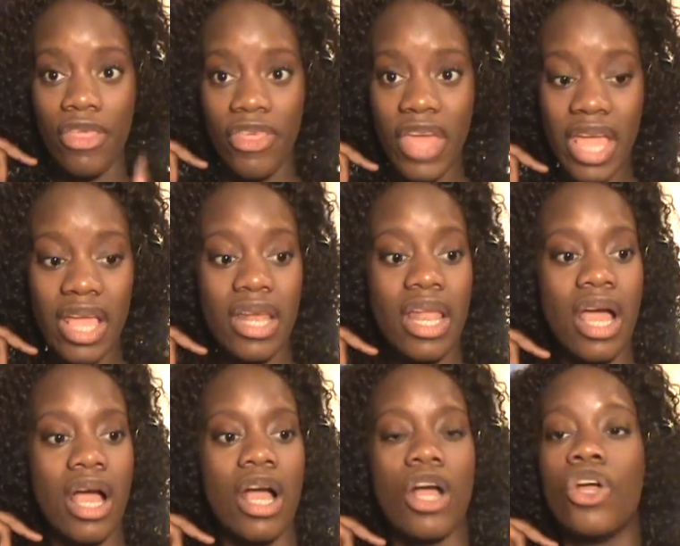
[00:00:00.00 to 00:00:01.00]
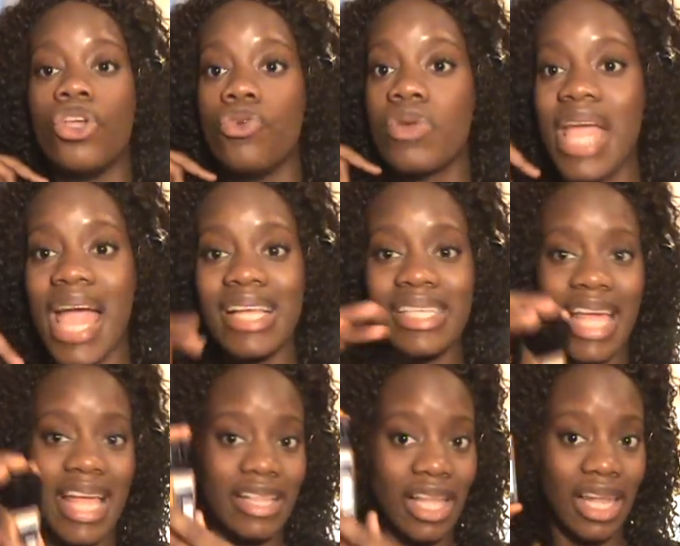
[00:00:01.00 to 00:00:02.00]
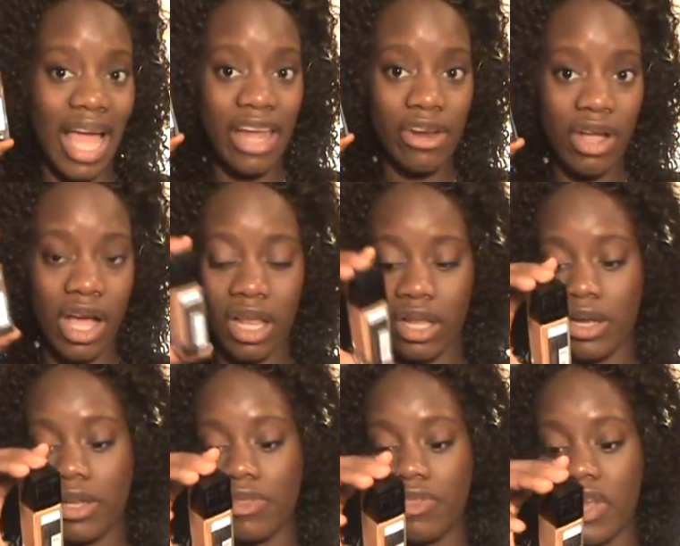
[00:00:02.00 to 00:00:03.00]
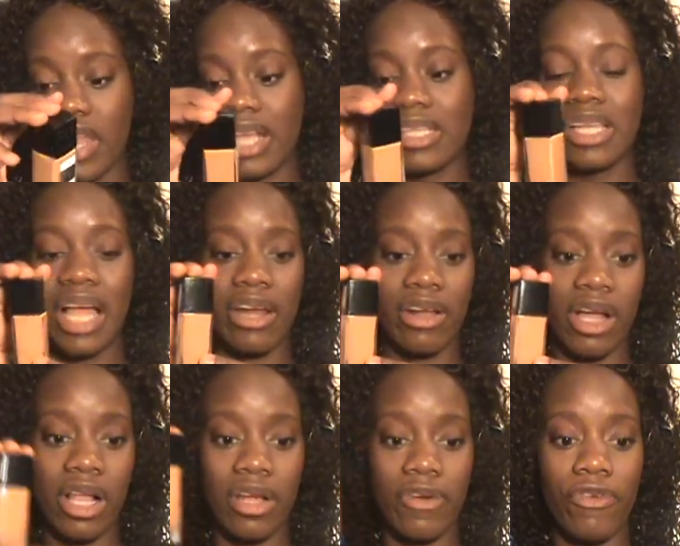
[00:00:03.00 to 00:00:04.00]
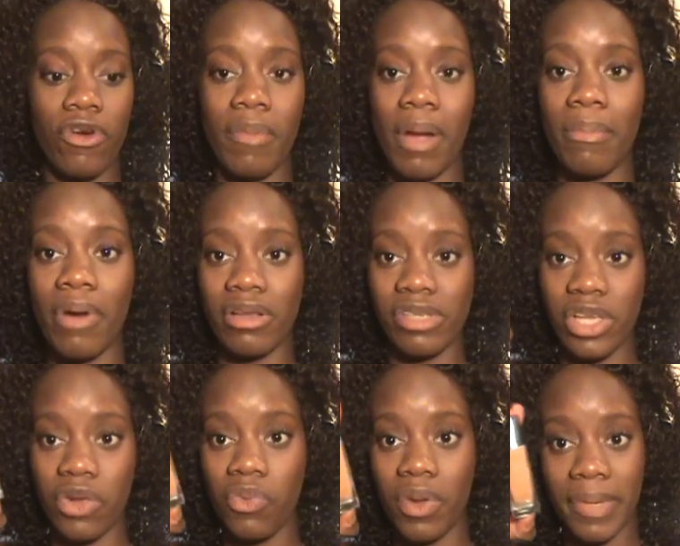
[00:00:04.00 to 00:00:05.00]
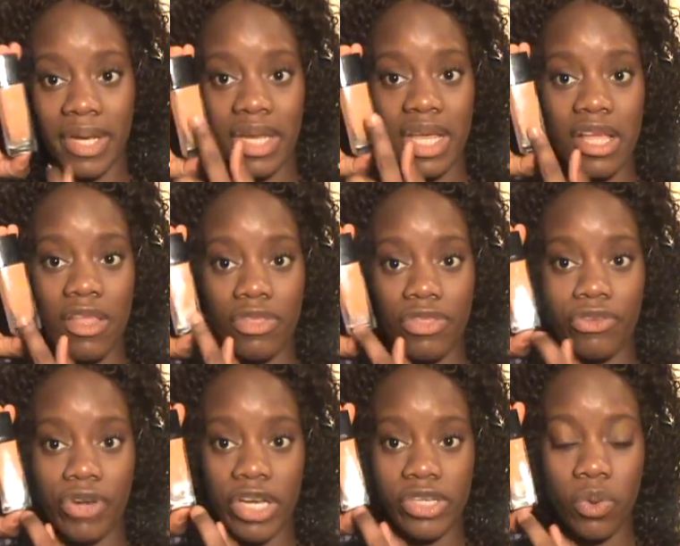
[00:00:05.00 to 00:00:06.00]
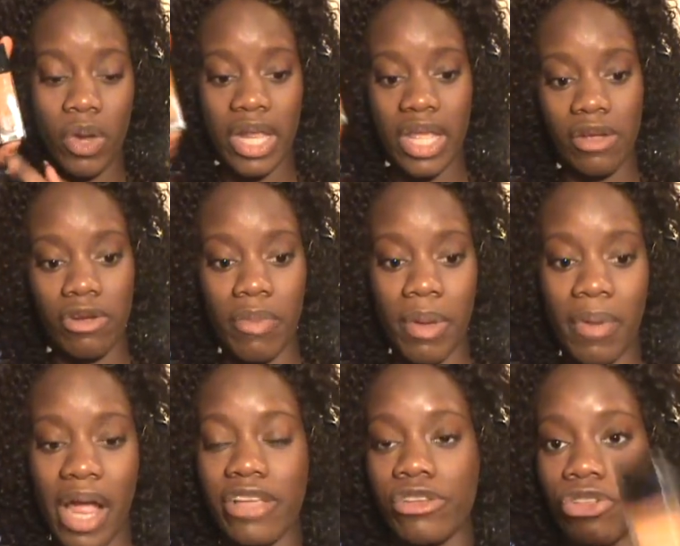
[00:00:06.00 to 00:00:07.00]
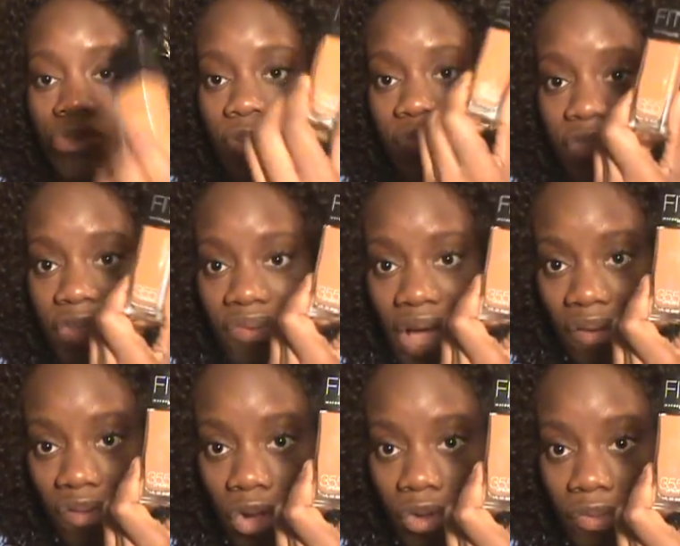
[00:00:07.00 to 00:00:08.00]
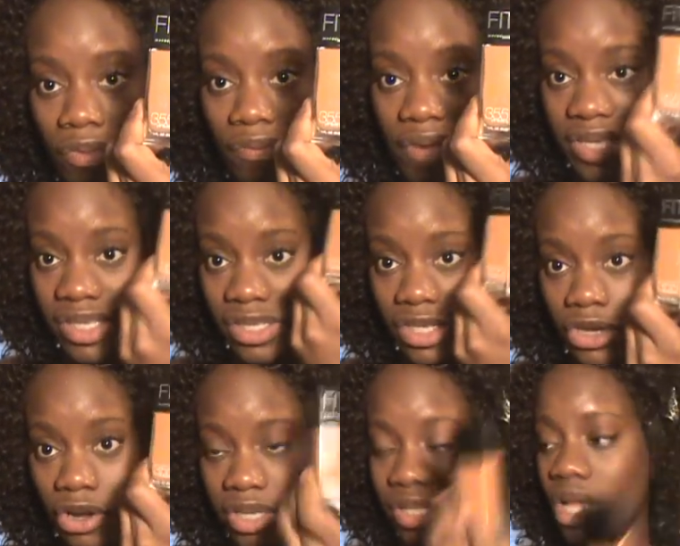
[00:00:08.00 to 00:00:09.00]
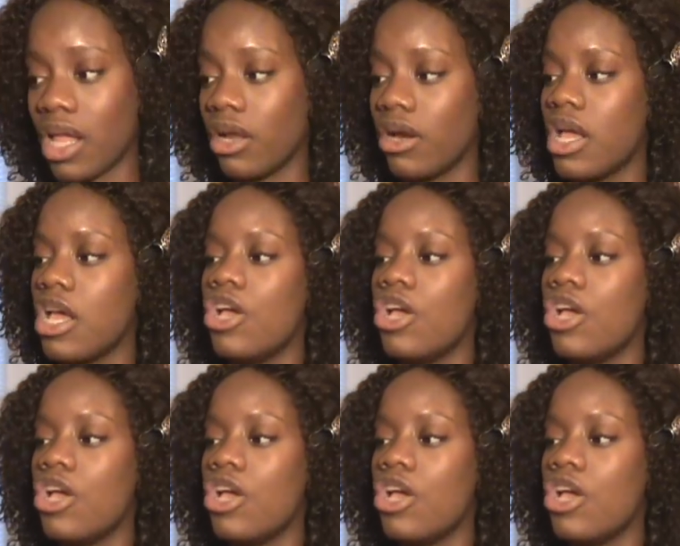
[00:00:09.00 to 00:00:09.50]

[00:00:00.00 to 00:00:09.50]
Then you can take the lighter color, the next lighter color for my brown skin women, 320, remember I use 355 all over the face, this is the darkest color,